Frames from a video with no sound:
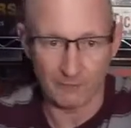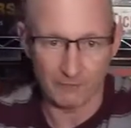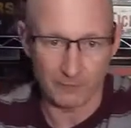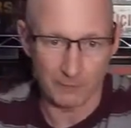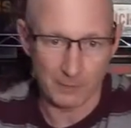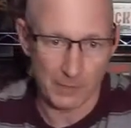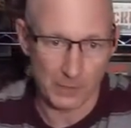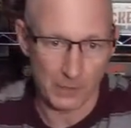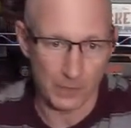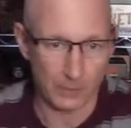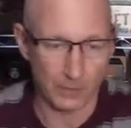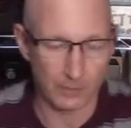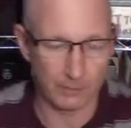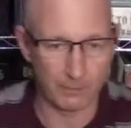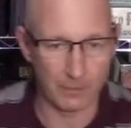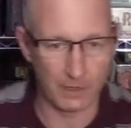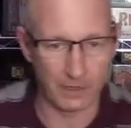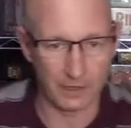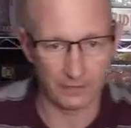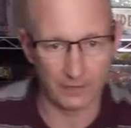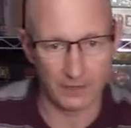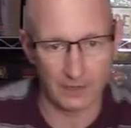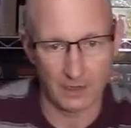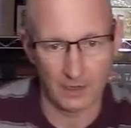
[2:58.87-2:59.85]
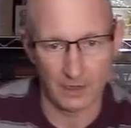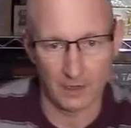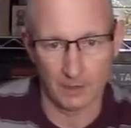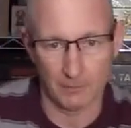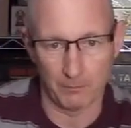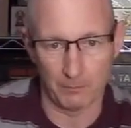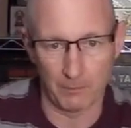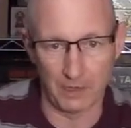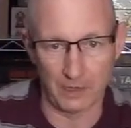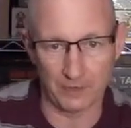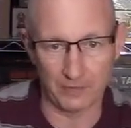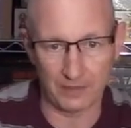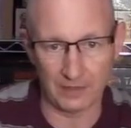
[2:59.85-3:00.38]
familiar with Myth,
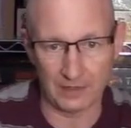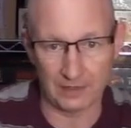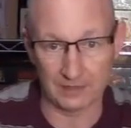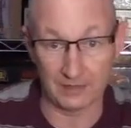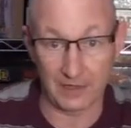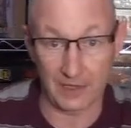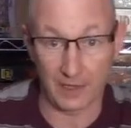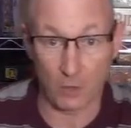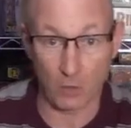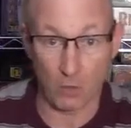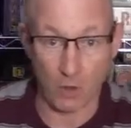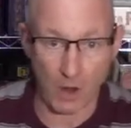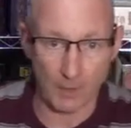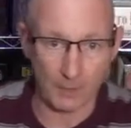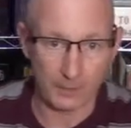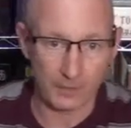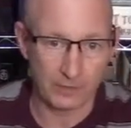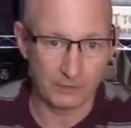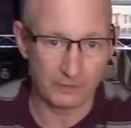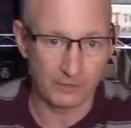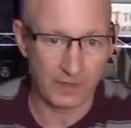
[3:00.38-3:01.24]
Myth is a cooperative